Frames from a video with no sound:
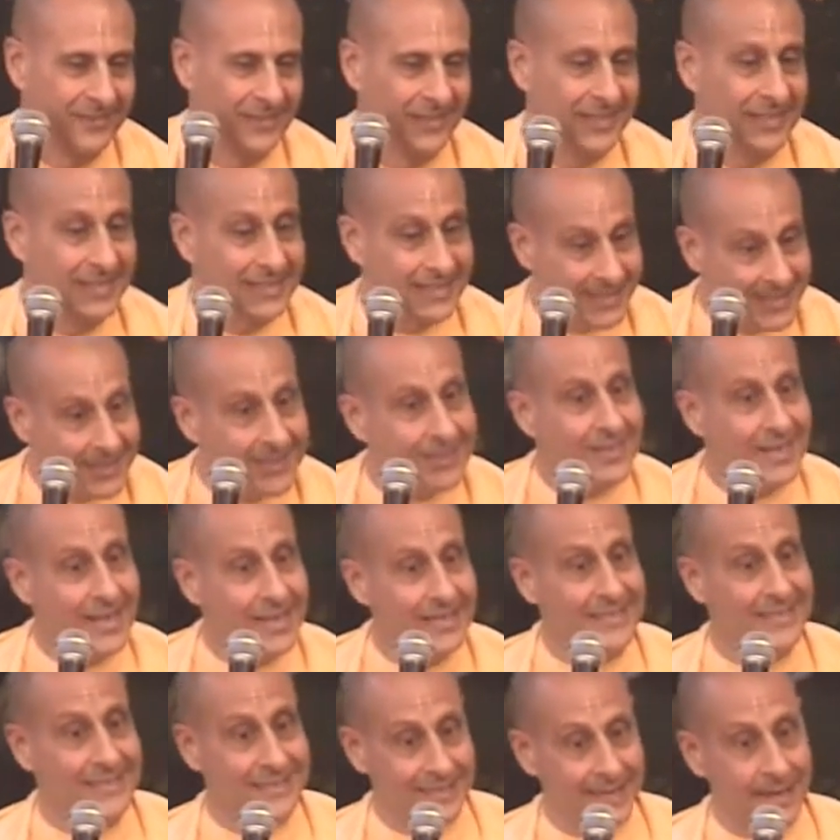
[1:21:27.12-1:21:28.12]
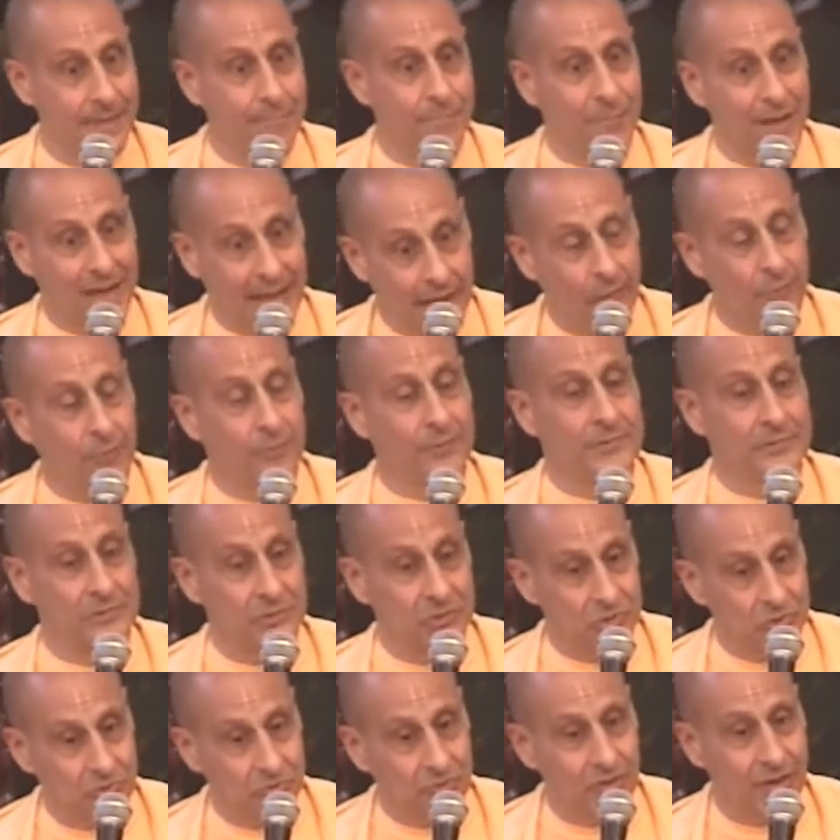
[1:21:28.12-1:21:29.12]
He still had the same power
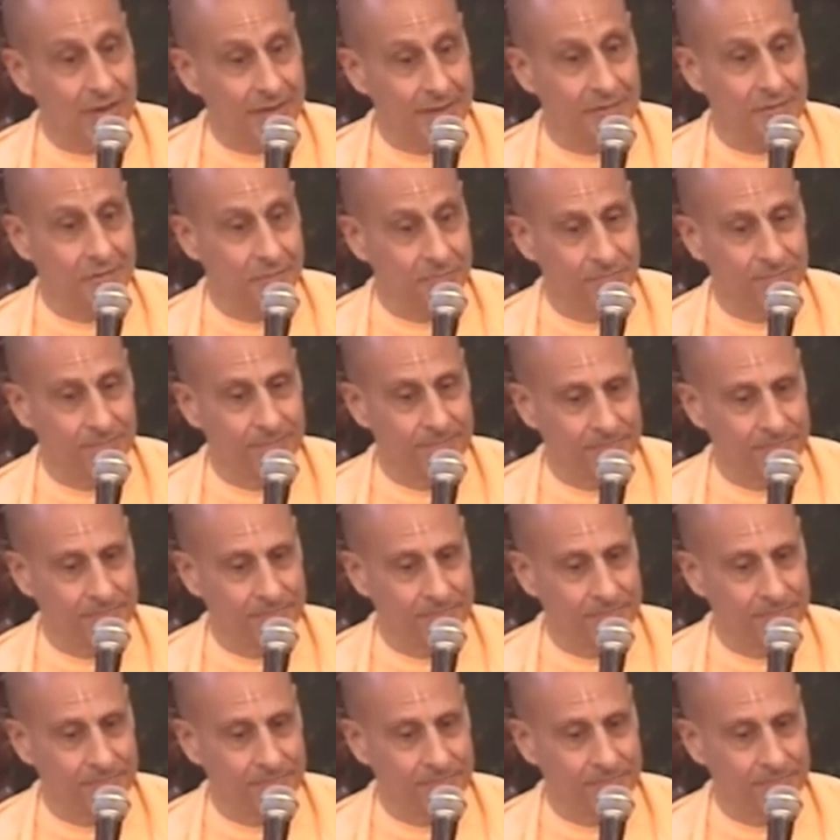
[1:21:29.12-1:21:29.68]
and strength,